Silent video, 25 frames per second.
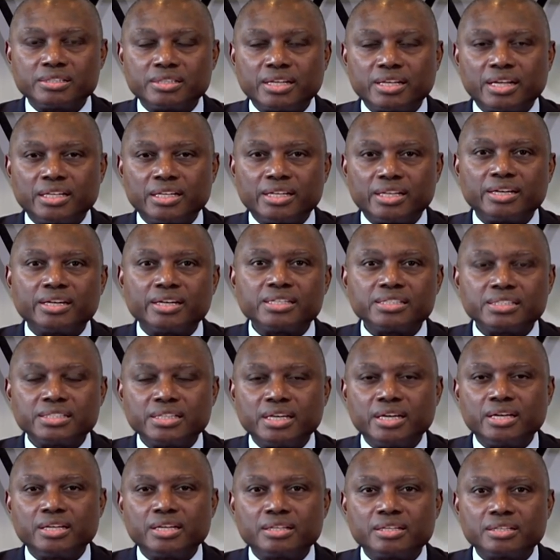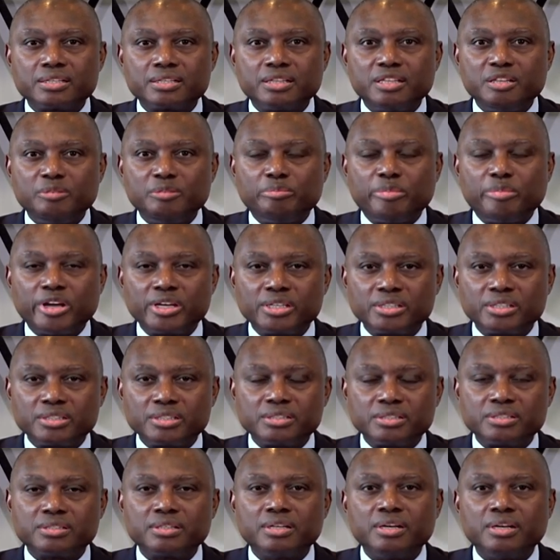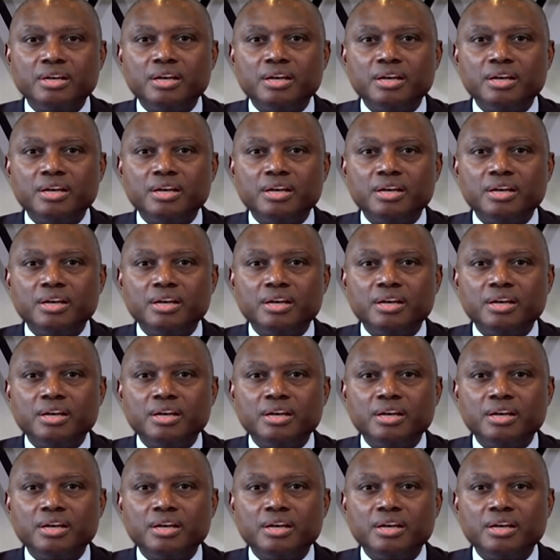and dare I say it, the best